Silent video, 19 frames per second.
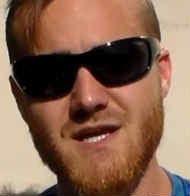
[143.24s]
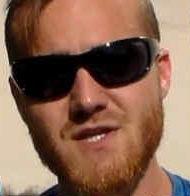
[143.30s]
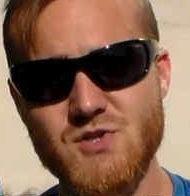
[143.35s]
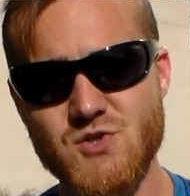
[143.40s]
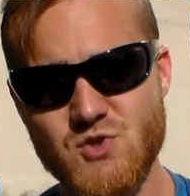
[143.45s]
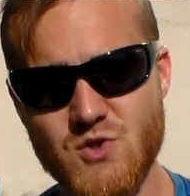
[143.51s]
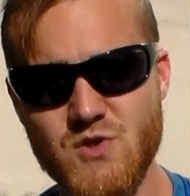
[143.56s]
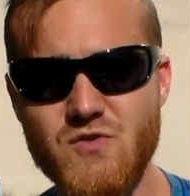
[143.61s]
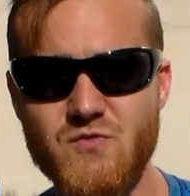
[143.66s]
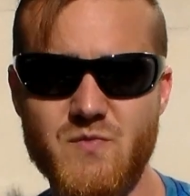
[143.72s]
That
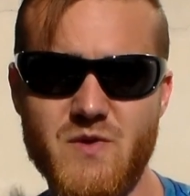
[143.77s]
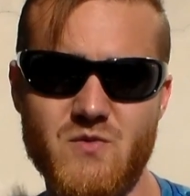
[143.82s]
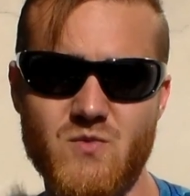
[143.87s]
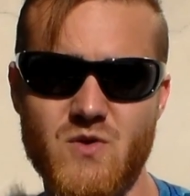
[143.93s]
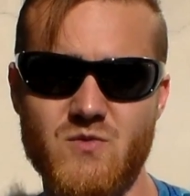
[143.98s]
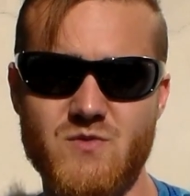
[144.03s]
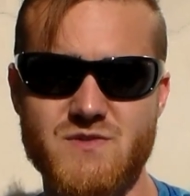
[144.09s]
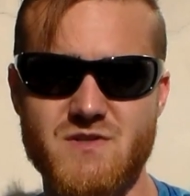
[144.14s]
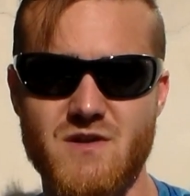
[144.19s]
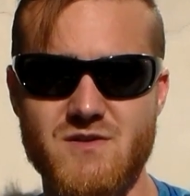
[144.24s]
should have
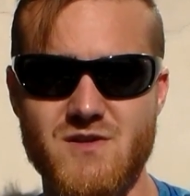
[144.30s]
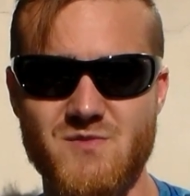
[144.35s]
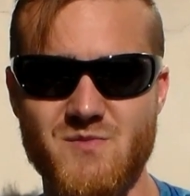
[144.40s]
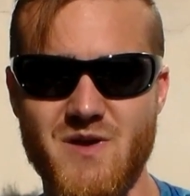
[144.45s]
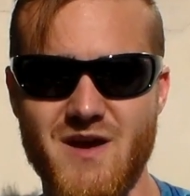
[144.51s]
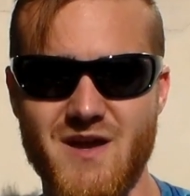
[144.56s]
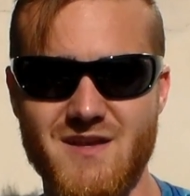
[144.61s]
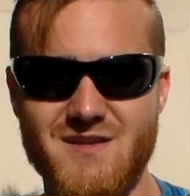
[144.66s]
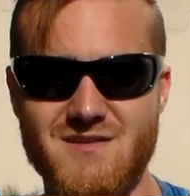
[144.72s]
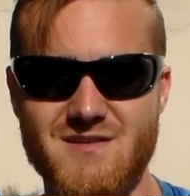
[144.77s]
been what was on your
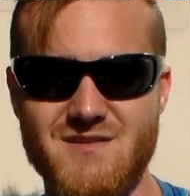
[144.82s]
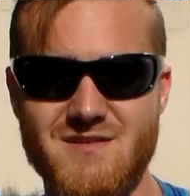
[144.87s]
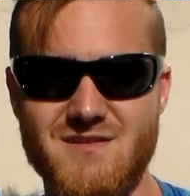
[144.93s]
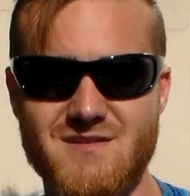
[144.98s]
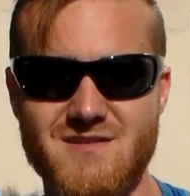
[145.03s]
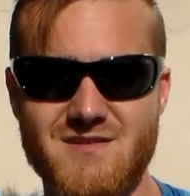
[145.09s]
mind.